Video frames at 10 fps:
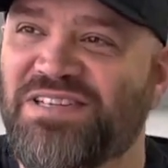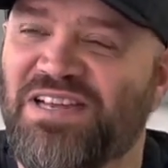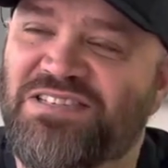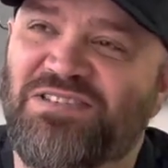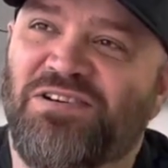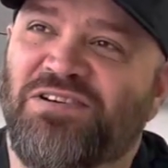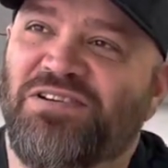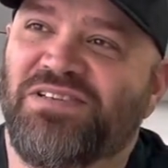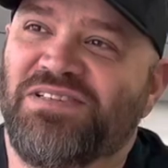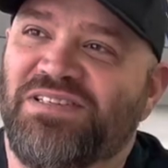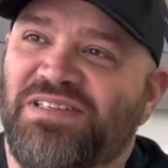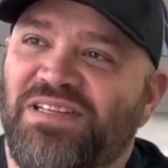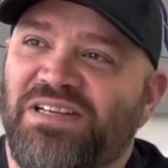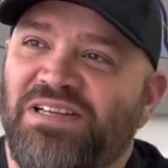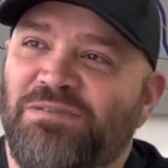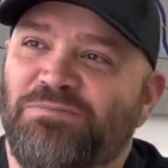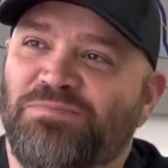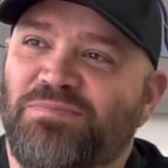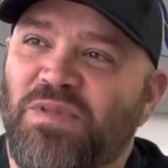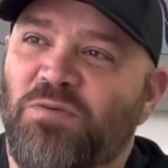I saw
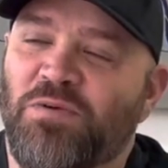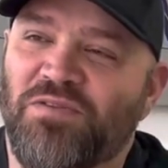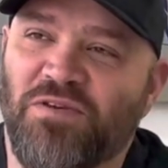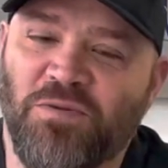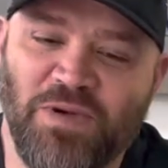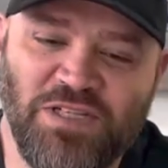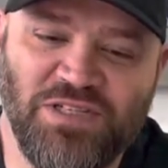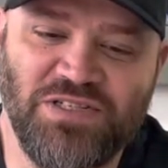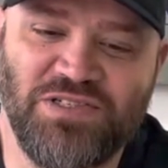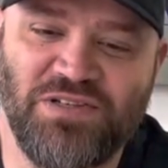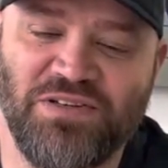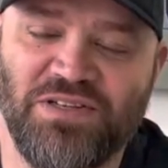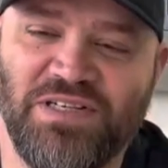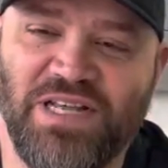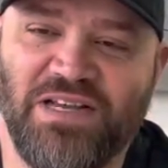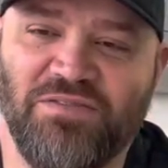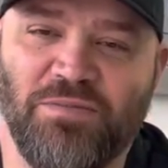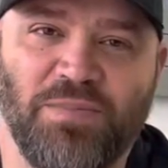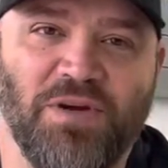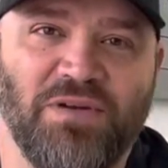one of our winches on the deck of a
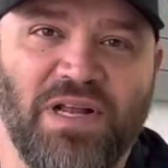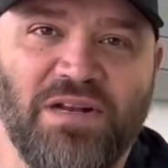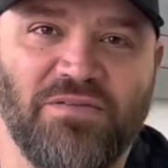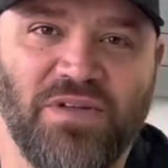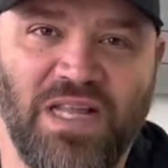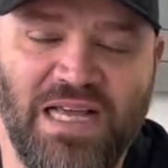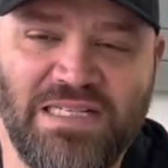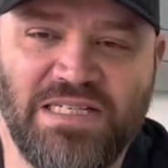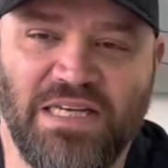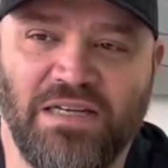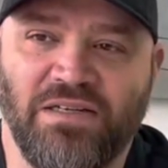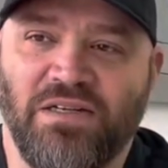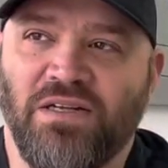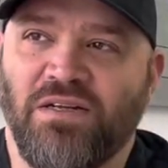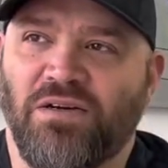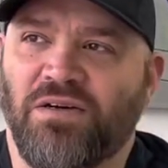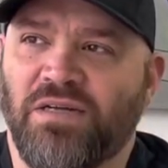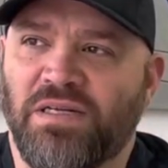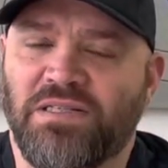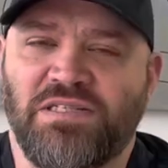boat out of Alaska on
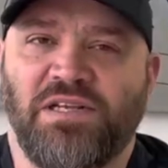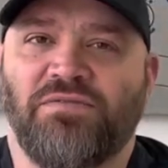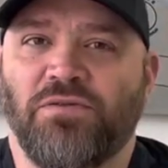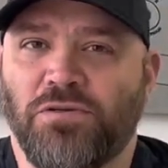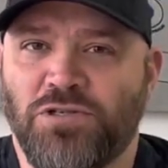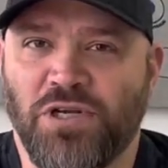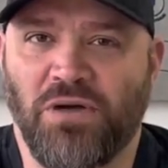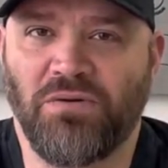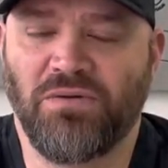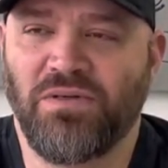a seafood show.